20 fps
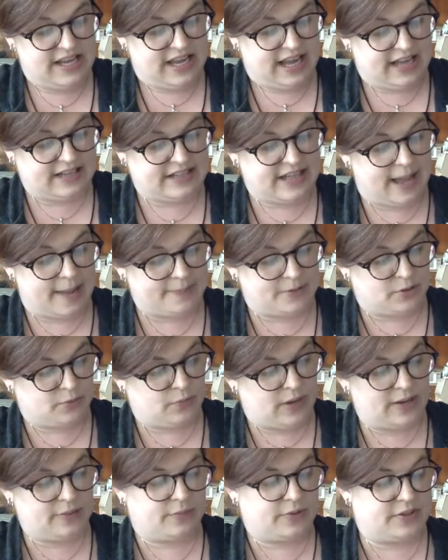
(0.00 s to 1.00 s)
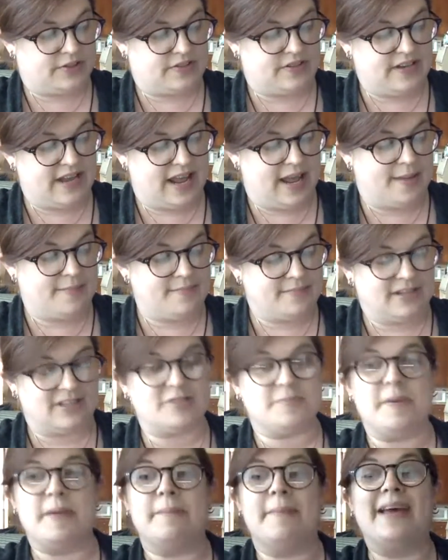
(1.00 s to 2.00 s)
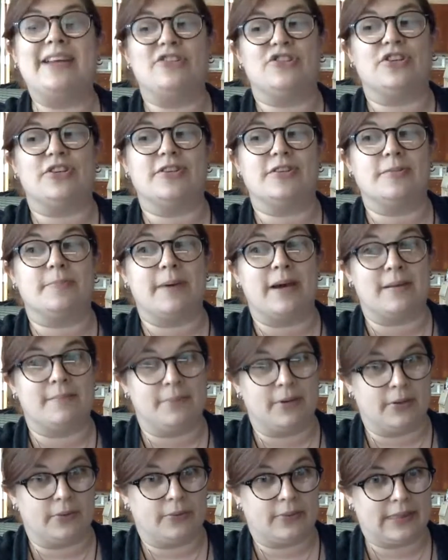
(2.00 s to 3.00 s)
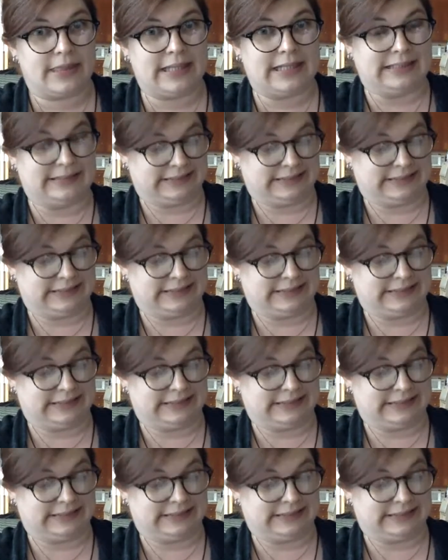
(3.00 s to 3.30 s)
and Captain Wentworth's name must be mentioned by both.